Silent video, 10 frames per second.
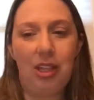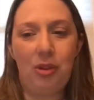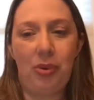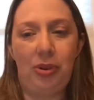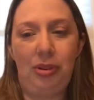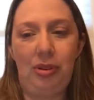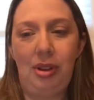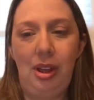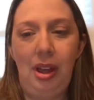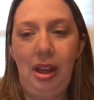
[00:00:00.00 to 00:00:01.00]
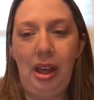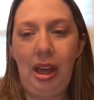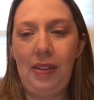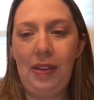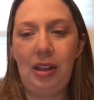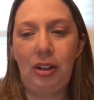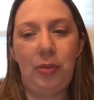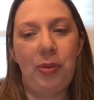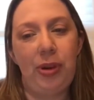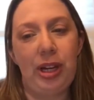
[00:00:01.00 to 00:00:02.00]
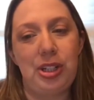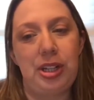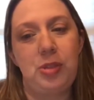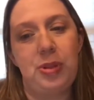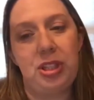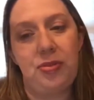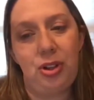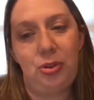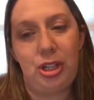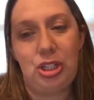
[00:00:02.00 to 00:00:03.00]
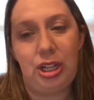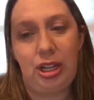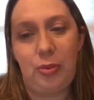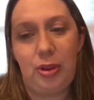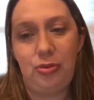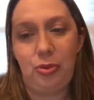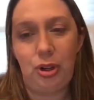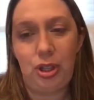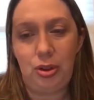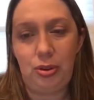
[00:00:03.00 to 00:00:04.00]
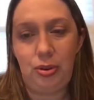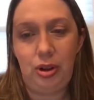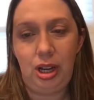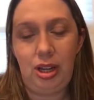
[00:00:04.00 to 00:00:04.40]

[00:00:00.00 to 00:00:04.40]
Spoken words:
you both. And then Carmen, we actually had a specific question come in for you.